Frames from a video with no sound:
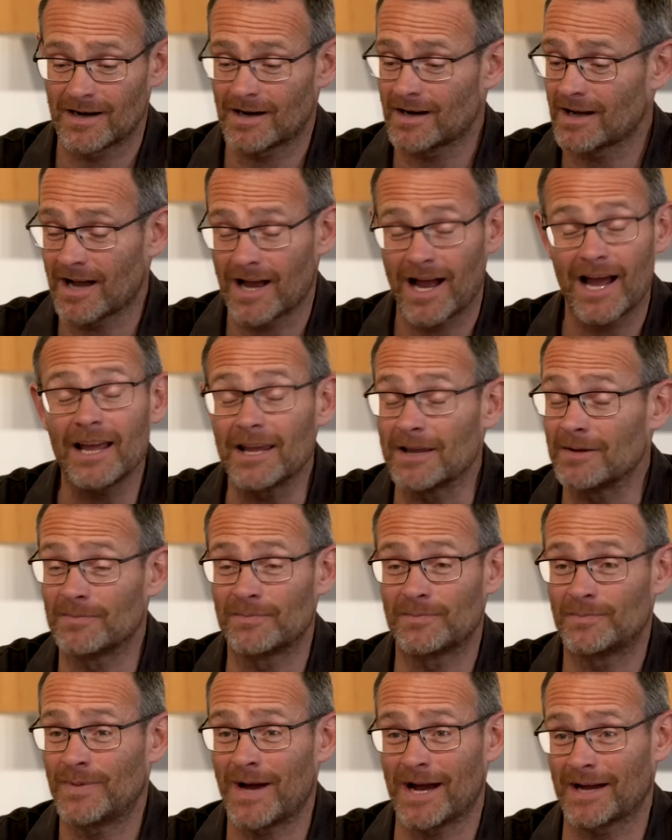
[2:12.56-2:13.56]
I
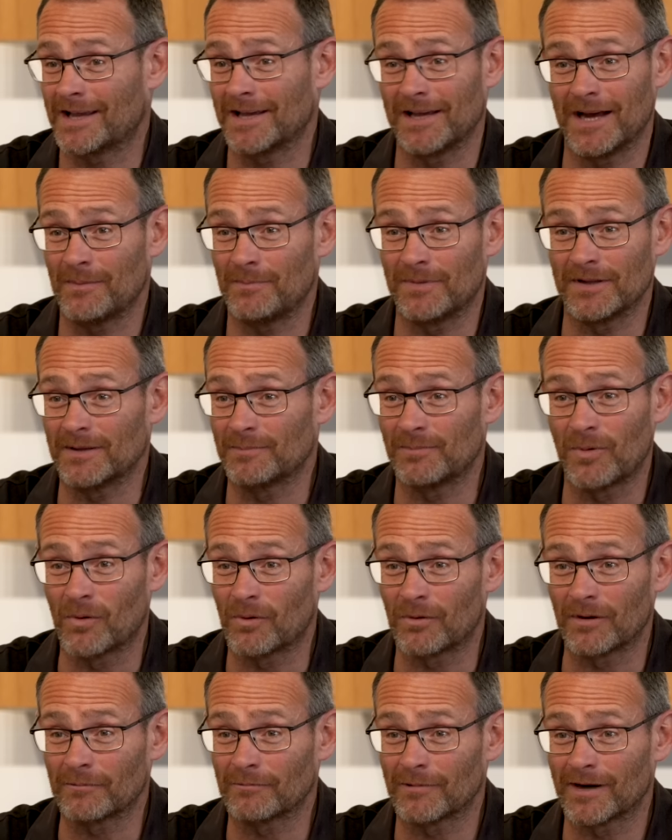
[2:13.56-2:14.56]
hate packing up in the
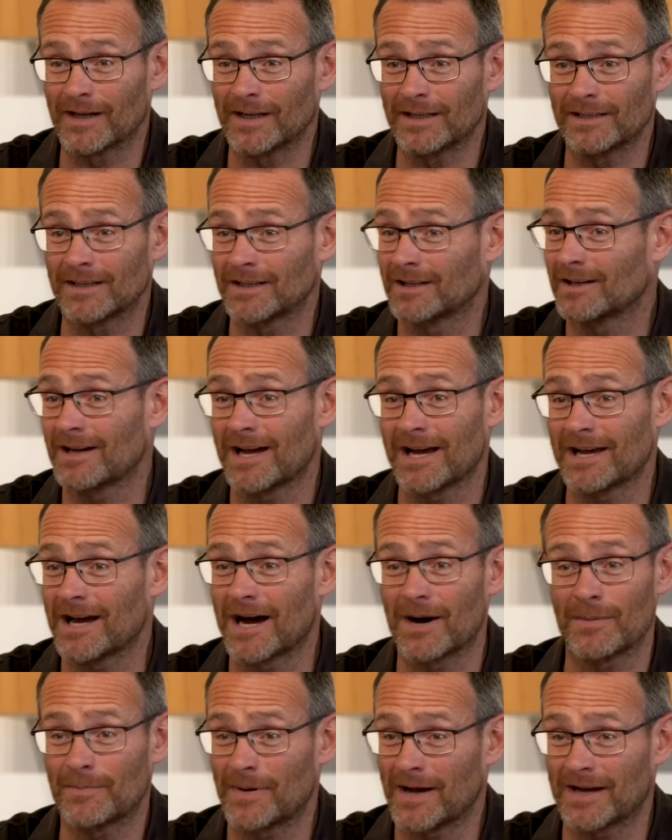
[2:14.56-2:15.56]
pouring rain and I
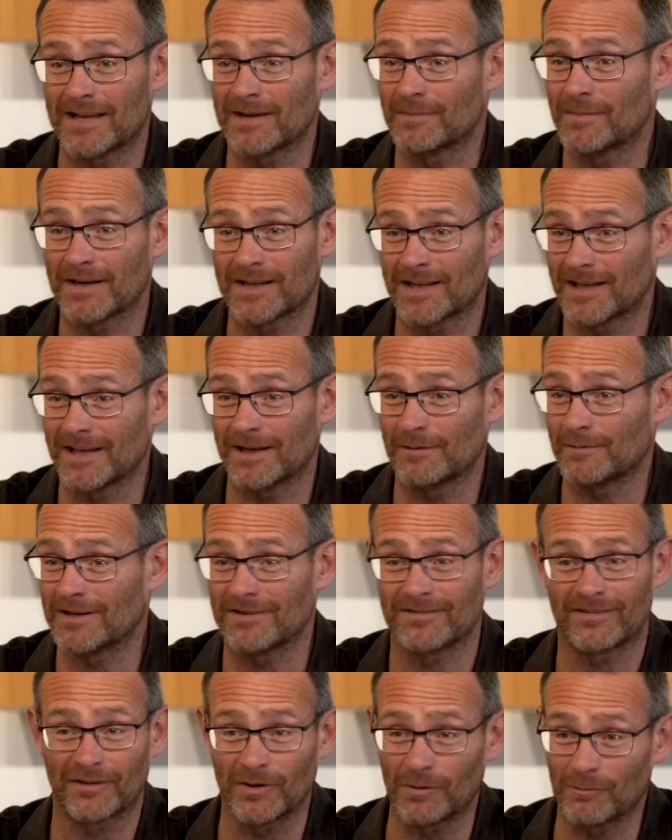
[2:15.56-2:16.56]
hate unpacking my gear
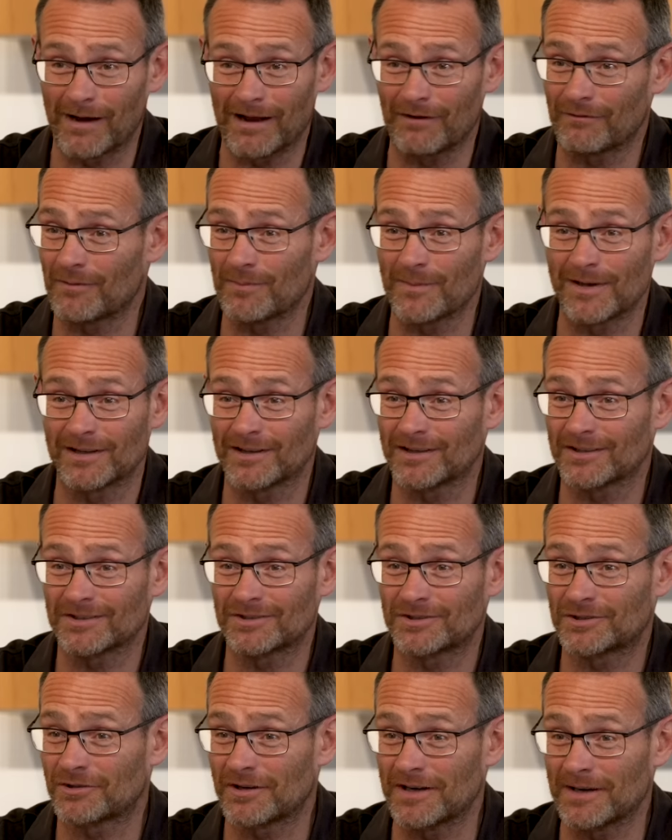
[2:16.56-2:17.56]
when it's still wet from the
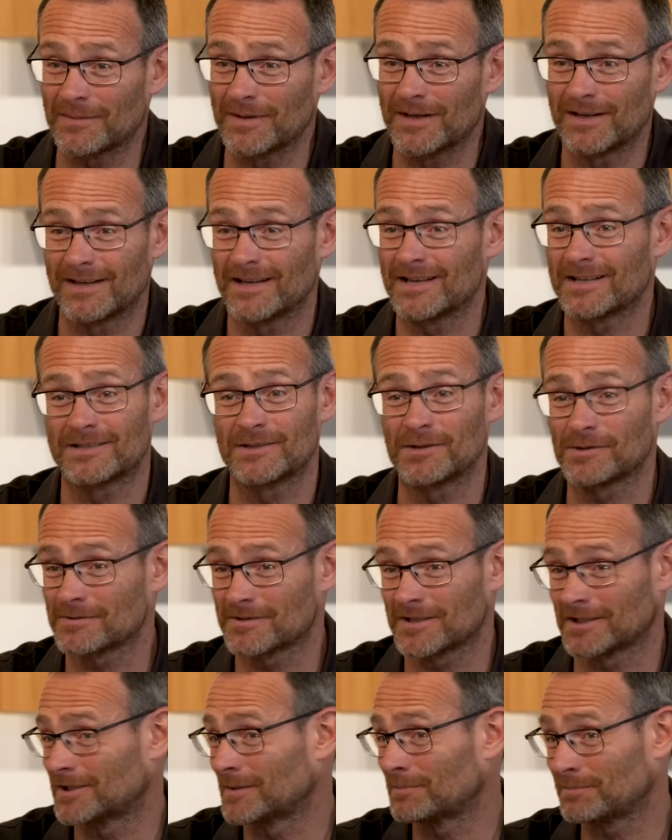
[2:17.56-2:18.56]
last trip. It's
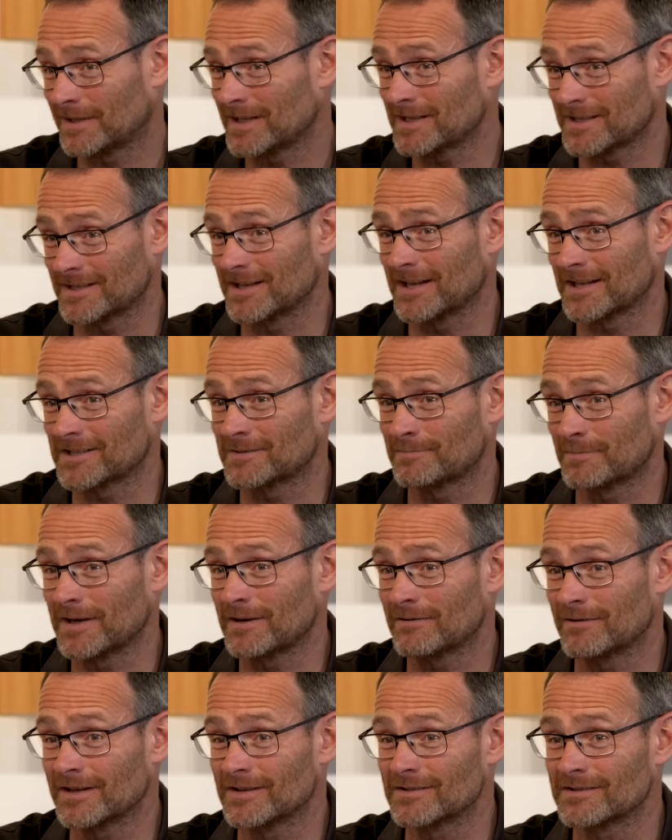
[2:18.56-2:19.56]
not such a pleasant
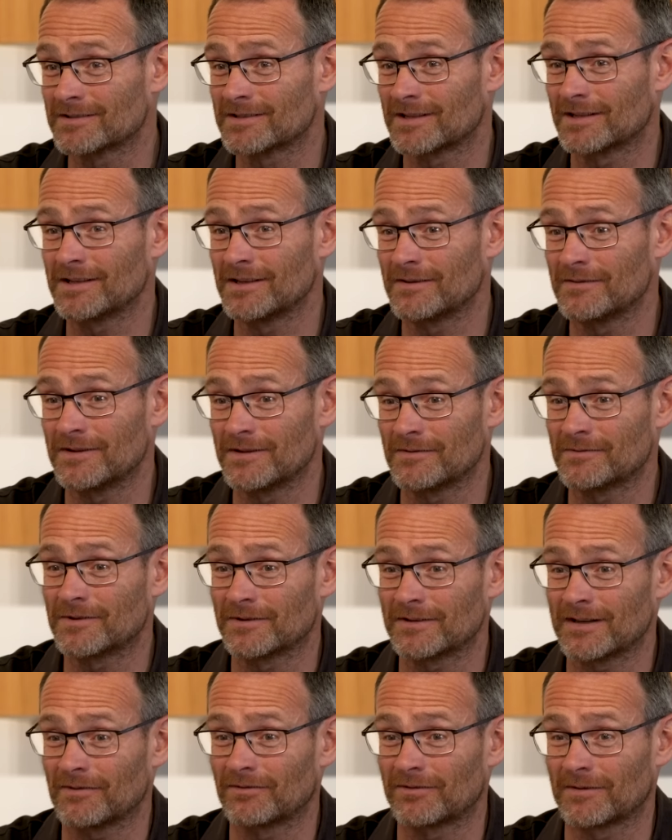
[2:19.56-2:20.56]
experience. So you've
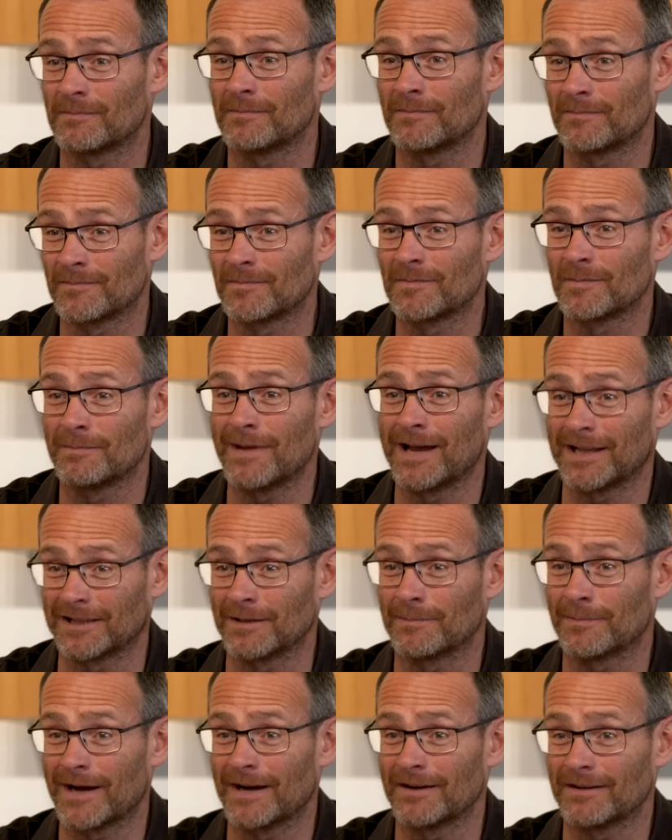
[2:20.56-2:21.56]
got to have some
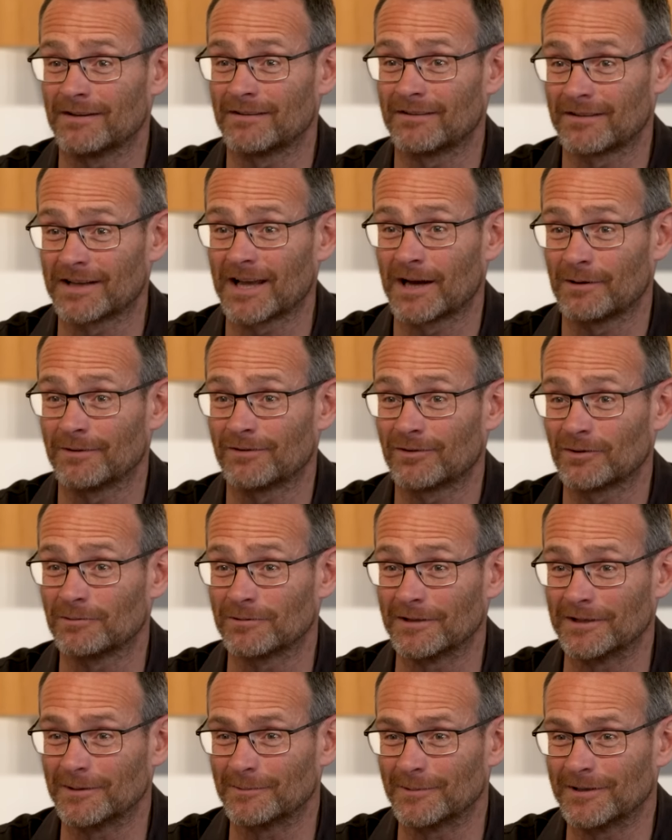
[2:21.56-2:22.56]
metal about you to go at
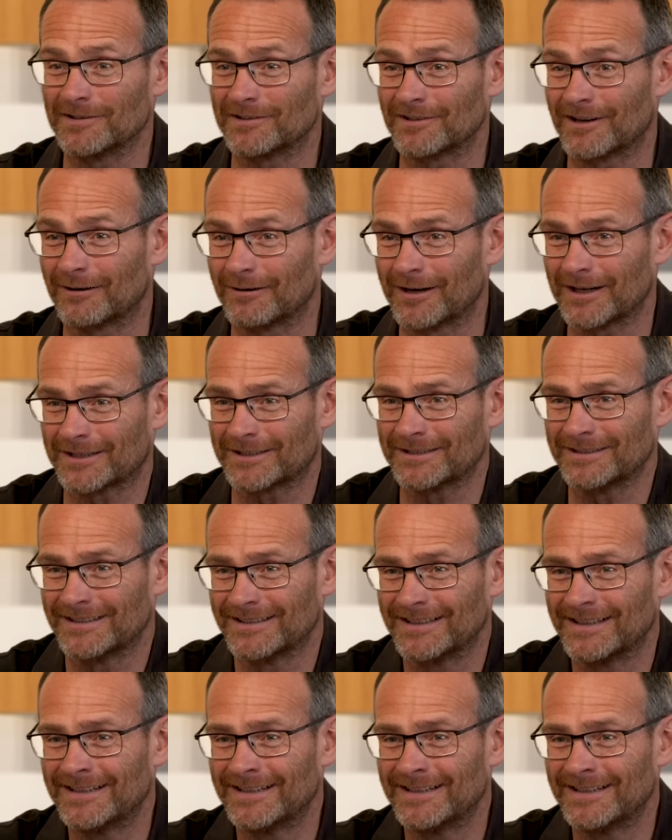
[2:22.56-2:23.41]
all in the winter, I reckon.